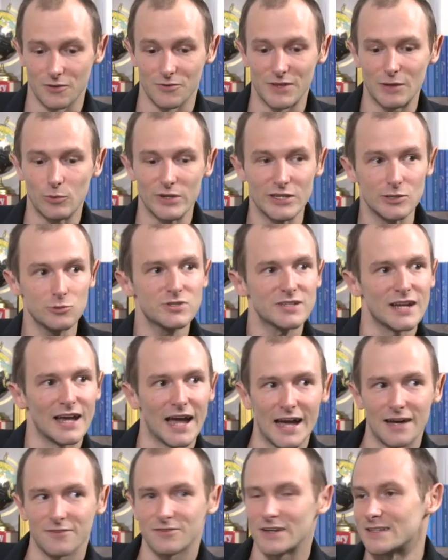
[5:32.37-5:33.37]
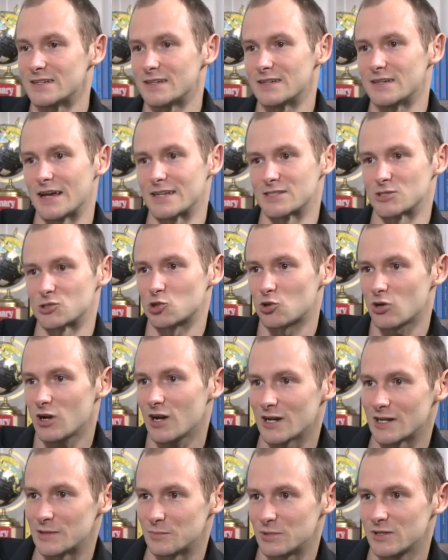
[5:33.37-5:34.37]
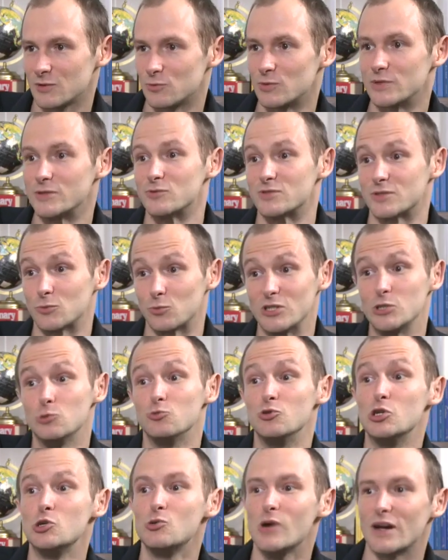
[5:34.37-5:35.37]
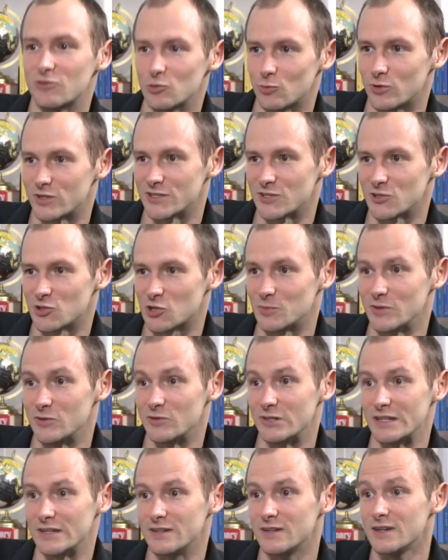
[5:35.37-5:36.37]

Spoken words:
that we used to have as a tribe when you knew everyone in your community.